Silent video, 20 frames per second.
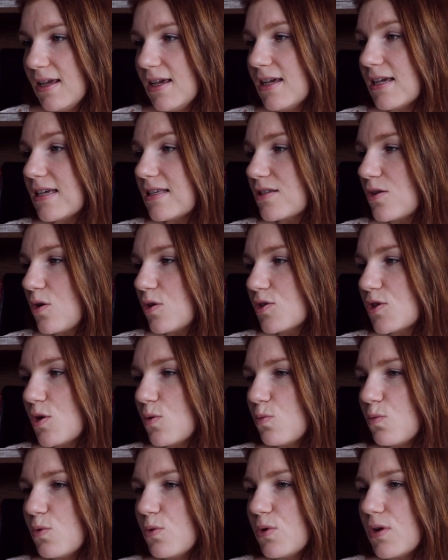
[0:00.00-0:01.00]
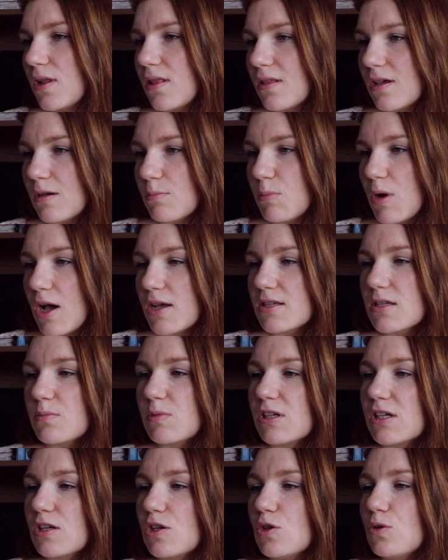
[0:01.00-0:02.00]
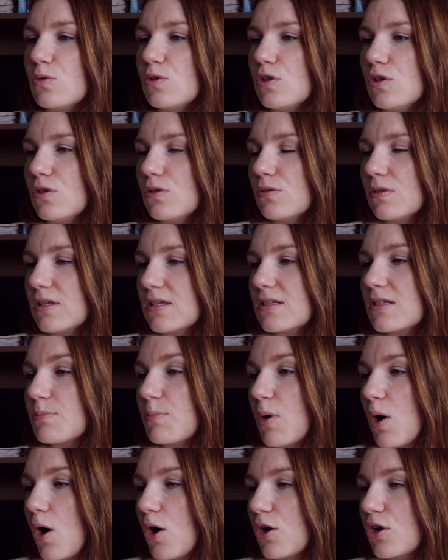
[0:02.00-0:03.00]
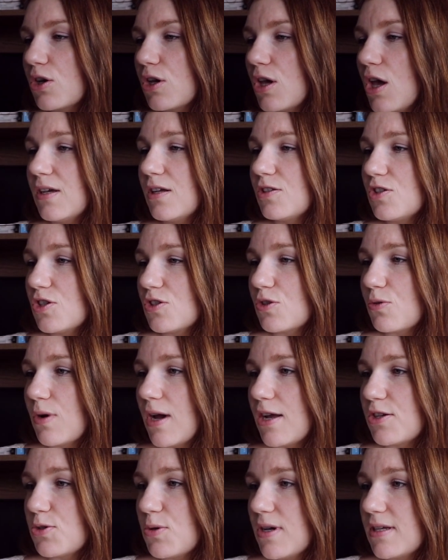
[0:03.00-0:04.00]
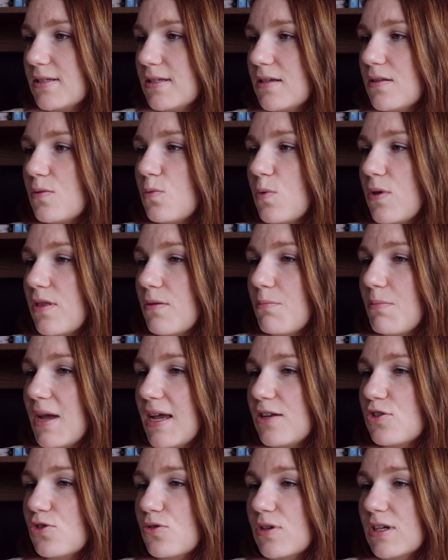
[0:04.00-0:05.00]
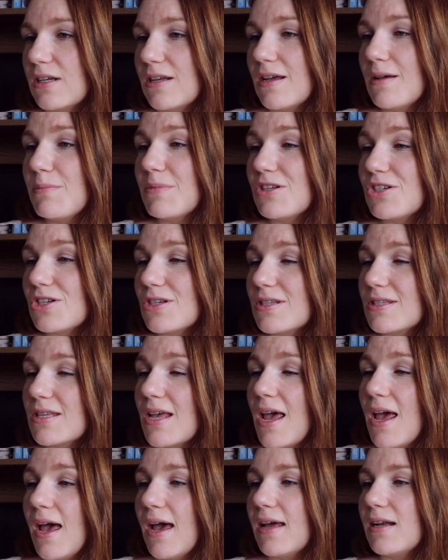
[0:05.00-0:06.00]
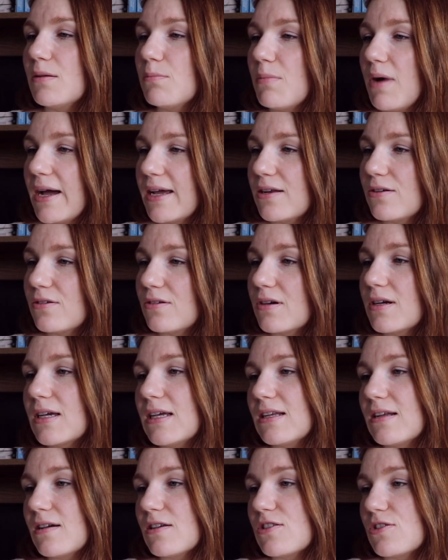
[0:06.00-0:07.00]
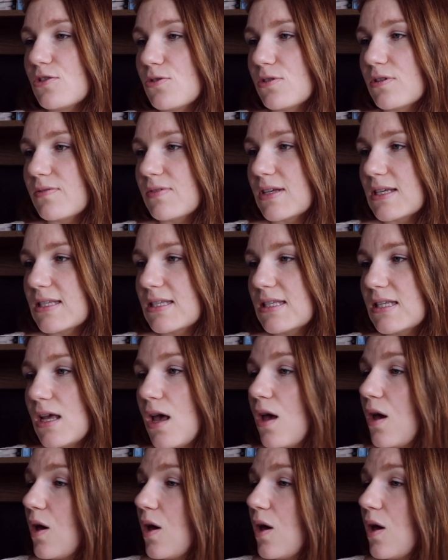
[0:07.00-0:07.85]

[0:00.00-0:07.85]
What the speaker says: He's also wooing the impossibly cute Eunice Park, just graduated with a major in images and a minor in assertiveness.